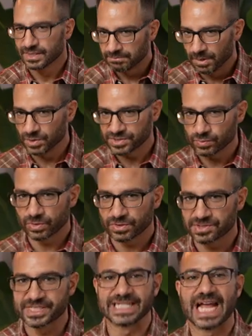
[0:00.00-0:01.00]
Most
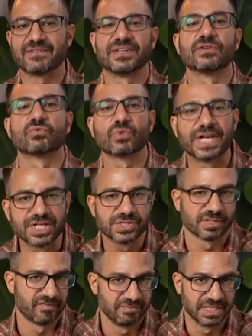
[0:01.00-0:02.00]
words can have a
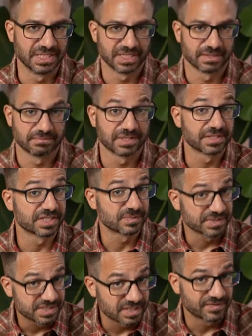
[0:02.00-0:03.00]
range of meaning, but the
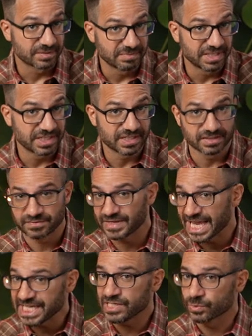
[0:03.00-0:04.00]
specific meaning of
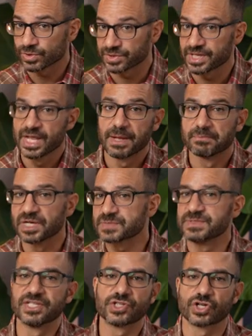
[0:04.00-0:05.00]
any word
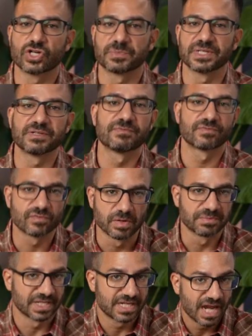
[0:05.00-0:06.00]
must be determined
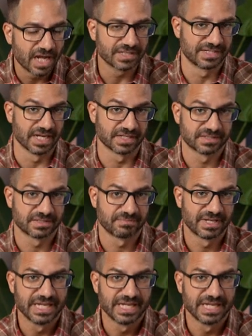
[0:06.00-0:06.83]
from the context.